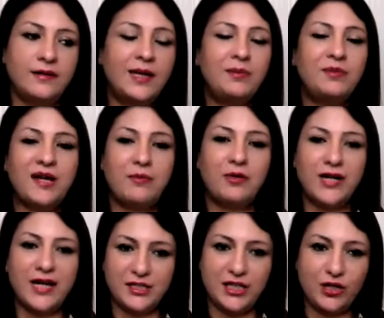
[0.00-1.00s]
keep
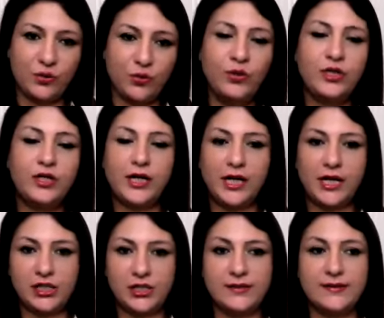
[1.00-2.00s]
sabotaging your own
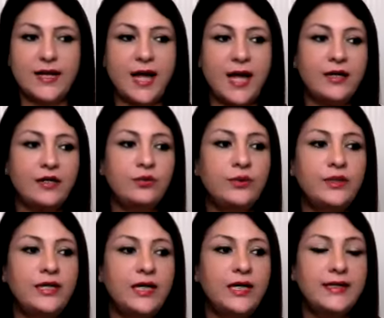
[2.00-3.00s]
creations, and you
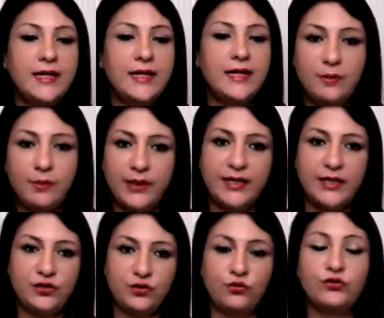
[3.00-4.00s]
will
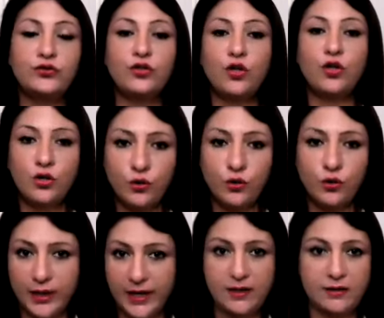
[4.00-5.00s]
deliberately choose not to
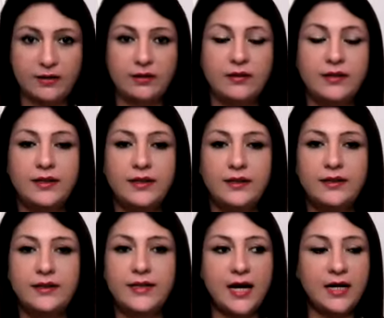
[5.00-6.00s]
create
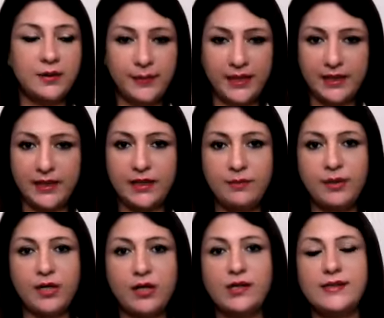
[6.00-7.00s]
dynamically
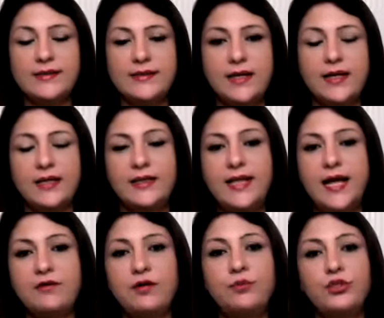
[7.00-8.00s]
because
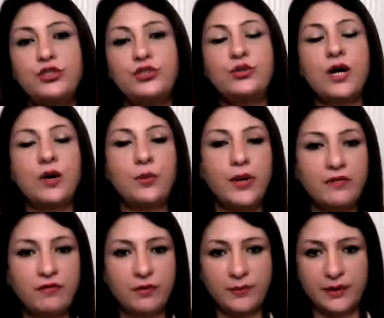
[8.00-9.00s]
that will push you away
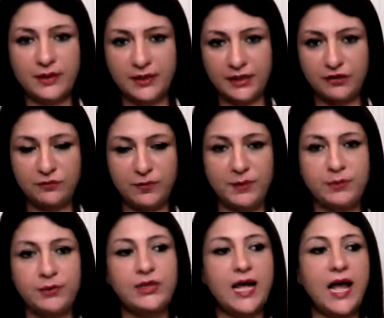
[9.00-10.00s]
from these
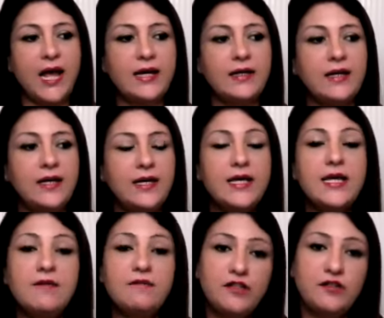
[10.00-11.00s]
people and
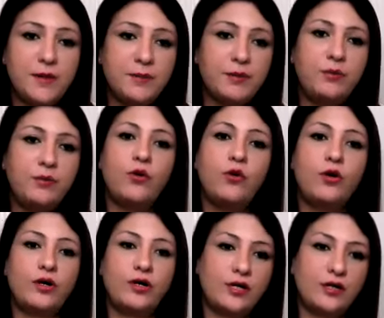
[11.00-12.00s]
give these people
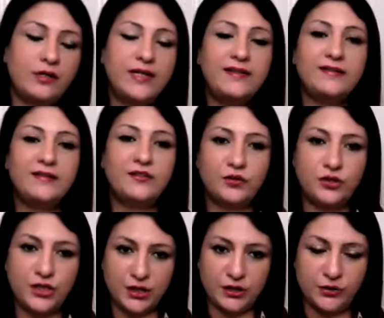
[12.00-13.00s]
more reasons to
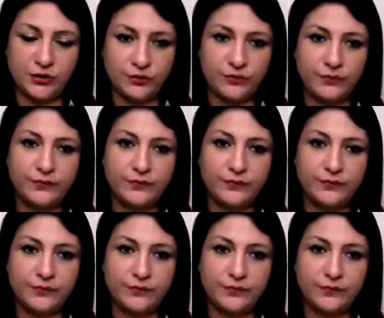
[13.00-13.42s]
judge you.